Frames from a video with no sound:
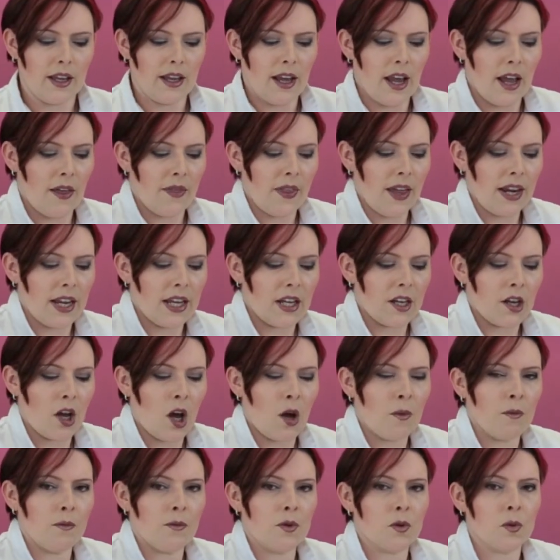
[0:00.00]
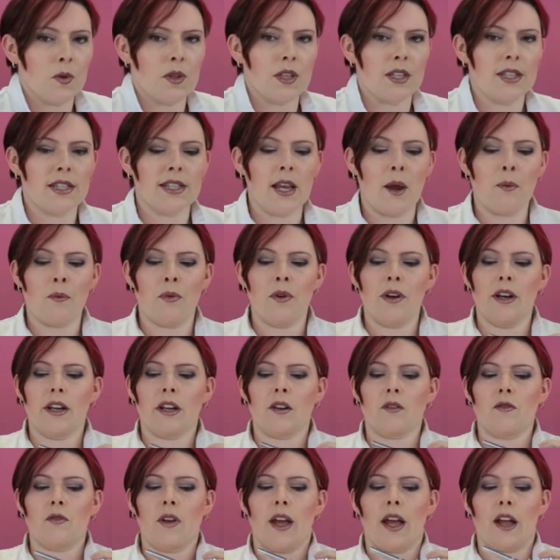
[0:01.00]
and then it comes with a separate
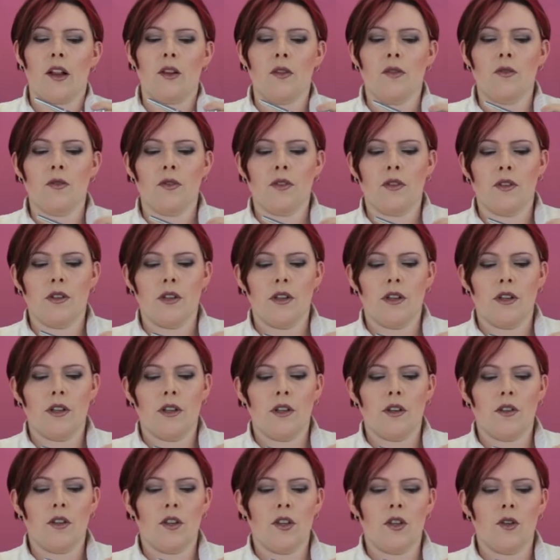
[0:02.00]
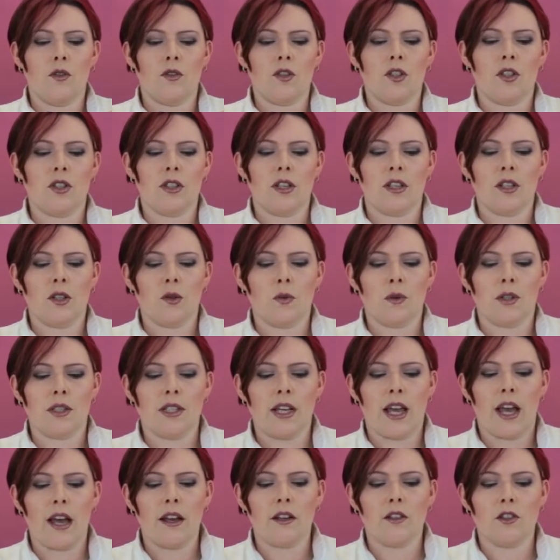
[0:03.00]
little valve that you just need to
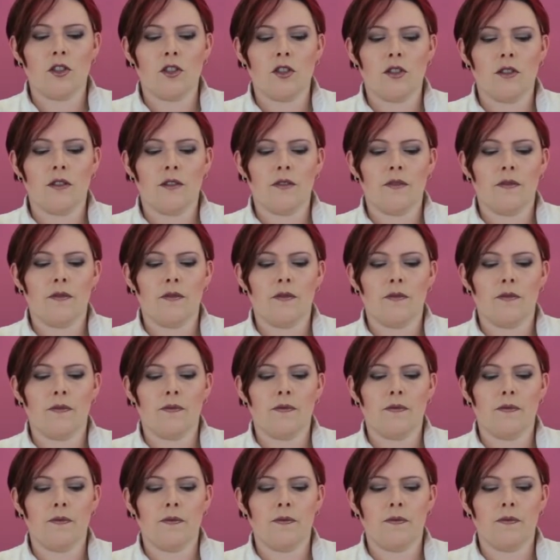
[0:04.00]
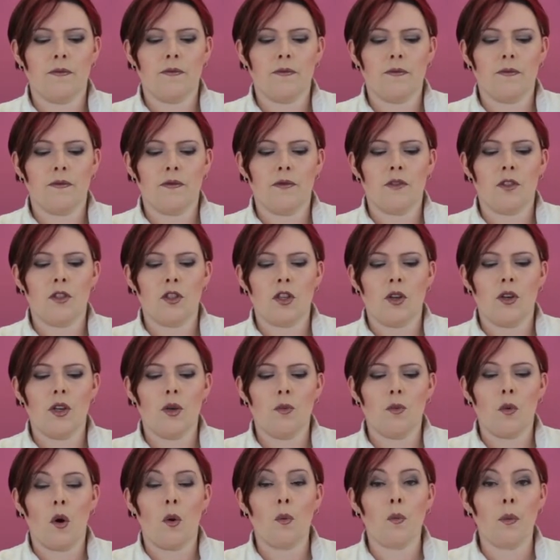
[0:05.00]
attach. There's only
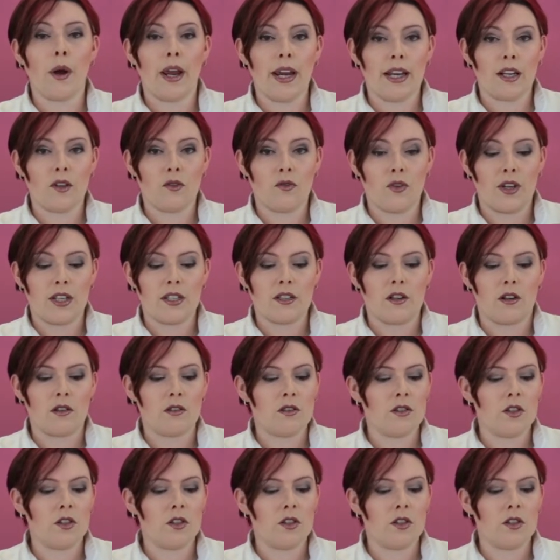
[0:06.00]
one way it'll fit on,